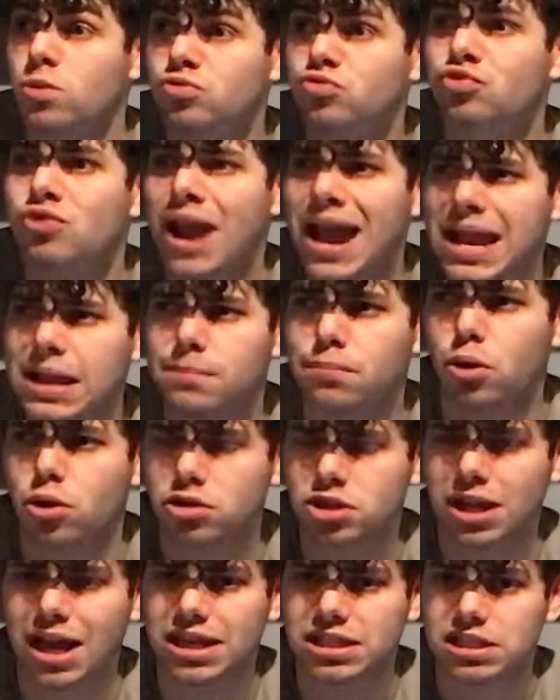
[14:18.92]
really
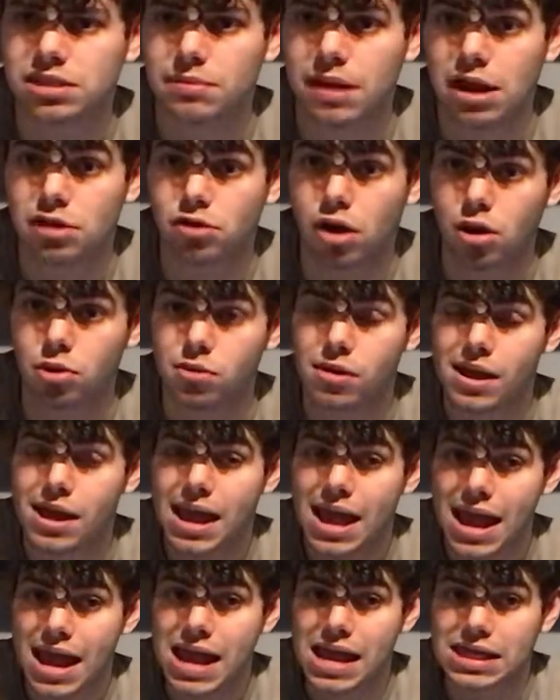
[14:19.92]
push Casemiro
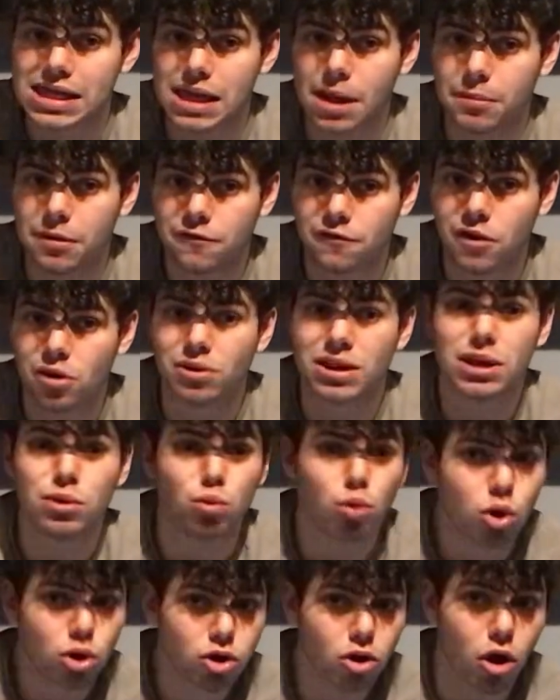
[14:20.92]
in that midfield. He
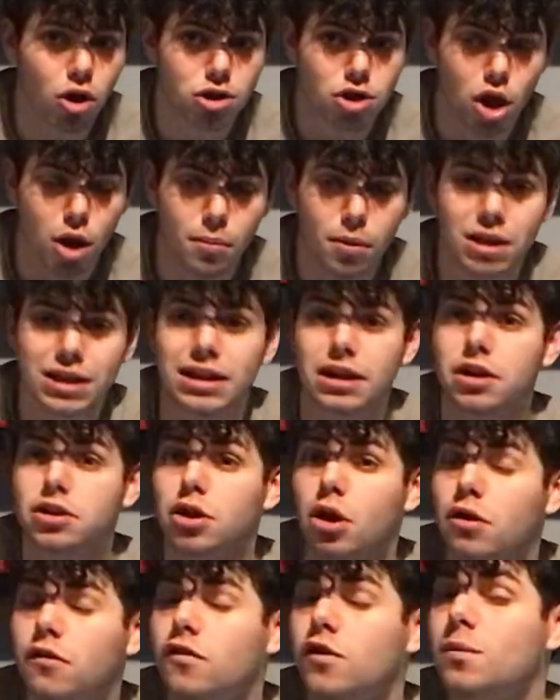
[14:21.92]
would cost a lot of money, and I
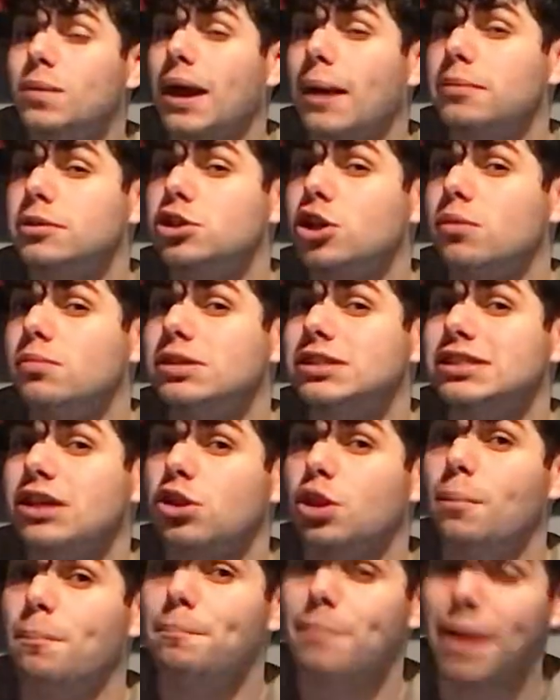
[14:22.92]
don't know if he'd be happy to come and sit on the